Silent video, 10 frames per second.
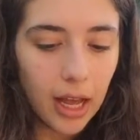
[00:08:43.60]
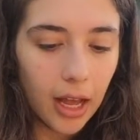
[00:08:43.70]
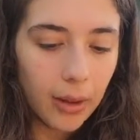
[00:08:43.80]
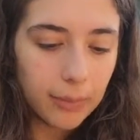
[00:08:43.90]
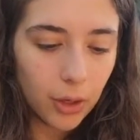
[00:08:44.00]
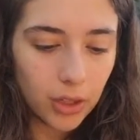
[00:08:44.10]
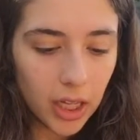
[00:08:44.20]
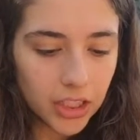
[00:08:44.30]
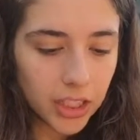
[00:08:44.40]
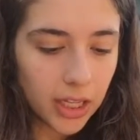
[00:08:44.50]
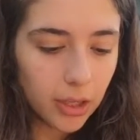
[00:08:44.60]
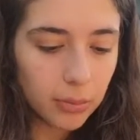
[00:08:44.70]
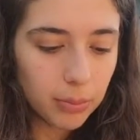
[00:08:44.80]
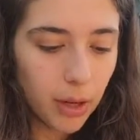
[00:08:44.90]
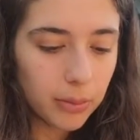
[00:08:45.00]
Neurologic
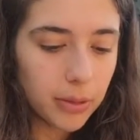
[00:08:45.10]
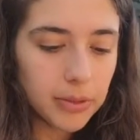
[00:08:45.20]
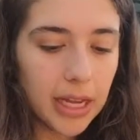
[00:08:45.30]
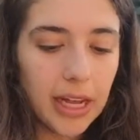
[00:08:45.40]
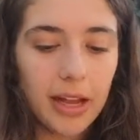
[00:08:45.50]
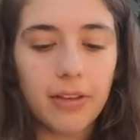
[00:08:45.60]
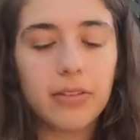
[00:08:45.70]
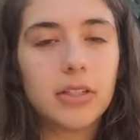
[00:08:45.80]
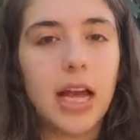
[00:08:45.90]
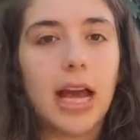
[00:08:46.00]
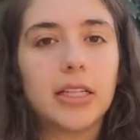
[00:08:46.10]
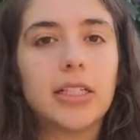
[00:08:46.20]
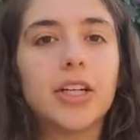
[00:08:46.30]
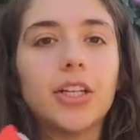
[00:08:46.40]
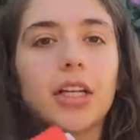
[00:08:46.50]
health problems, I have tagged
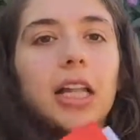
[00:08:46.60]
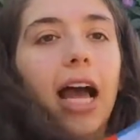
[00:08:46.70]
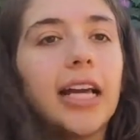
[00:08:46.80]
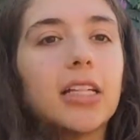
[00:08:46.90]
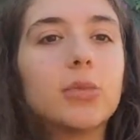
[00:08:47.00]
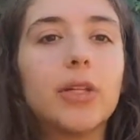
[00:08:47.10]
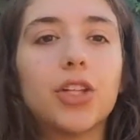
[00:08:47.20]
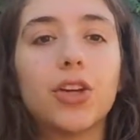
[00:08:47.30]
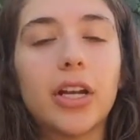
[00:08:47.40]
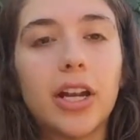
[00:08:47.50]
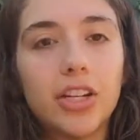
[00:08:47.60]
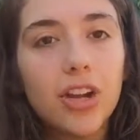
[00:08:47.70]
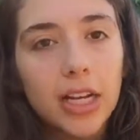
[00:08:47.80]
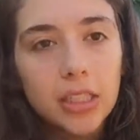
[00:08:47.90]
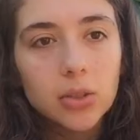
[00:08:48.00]
here the clients with urinary
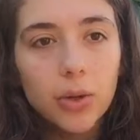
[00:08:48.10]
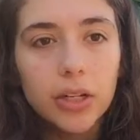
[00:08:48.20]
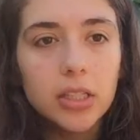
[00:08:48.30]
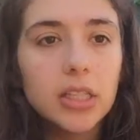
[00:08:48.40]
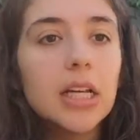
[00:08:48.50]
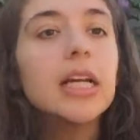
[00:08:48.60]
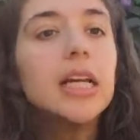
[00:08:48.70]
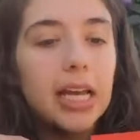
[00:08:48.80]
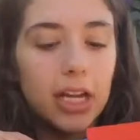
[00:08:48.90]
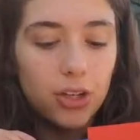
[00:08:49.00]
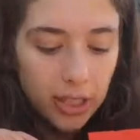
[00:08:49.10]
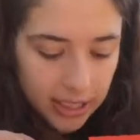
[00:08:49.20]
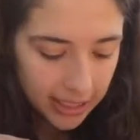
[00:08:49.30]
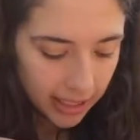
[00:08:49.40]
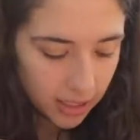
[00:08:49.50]
tract disorders, and you
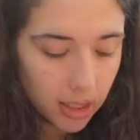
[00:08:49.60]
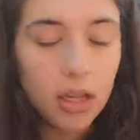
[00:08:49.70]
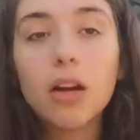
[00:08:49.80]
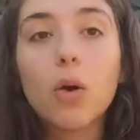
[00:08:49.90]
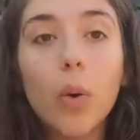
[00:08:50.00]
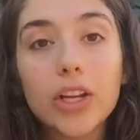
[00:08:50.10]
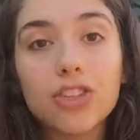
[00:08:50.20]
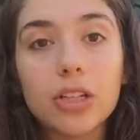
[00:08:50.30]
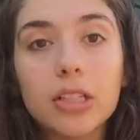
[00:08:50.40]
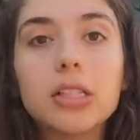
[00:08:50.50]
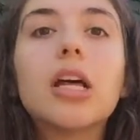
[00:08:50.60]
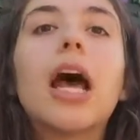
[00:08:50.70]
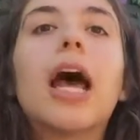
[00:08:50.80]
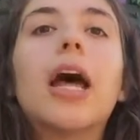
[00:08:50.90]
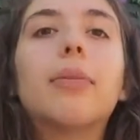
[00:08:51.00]
can take questions
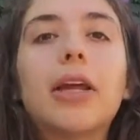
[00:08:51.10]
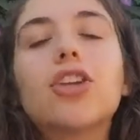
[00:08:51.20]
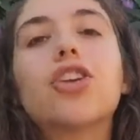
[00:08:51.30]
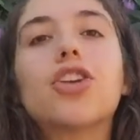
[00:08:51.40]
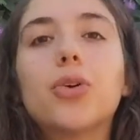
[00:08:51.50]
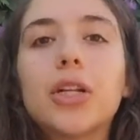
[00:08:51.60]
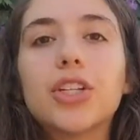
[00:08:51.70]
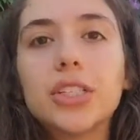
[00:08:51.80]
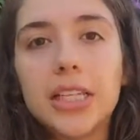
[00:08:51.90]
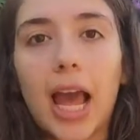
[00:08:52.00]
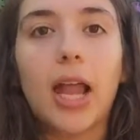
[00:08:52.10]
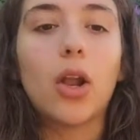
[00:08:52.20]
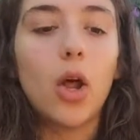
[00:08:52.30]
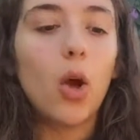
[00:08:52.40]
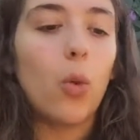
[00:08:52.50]
and make sure you
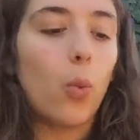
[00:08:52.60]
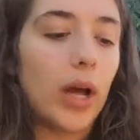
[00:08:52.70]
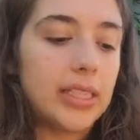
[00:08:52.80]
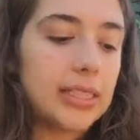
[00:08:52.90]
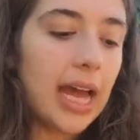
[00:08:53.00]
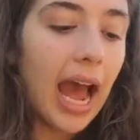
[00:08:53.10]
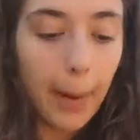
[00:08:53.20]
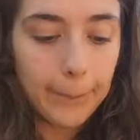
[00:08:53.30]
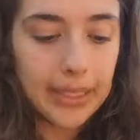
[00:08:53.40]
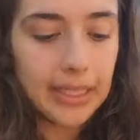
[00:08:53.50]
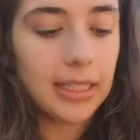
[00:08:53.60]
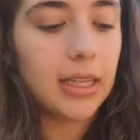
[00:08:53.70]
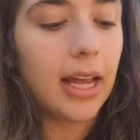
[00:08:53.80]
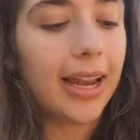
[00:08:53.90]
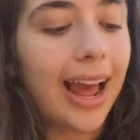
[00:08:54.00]
understand what's
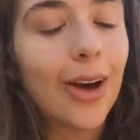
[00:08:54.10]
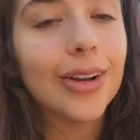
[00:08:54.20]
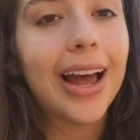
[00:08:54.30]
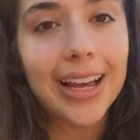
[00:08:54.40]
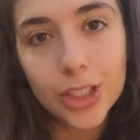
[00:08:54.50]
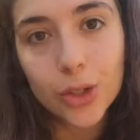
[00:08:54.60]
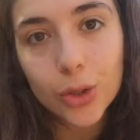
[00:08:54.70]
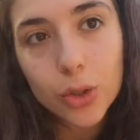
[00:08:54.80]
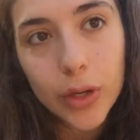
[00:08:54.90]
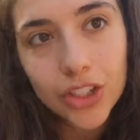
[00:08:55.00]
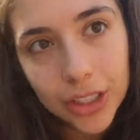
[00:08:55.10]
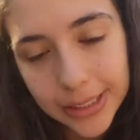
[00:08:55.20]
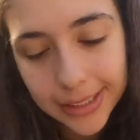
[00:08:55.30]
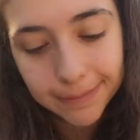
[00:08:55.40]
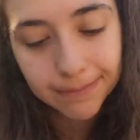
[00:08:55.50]
happening and how to answer those questions.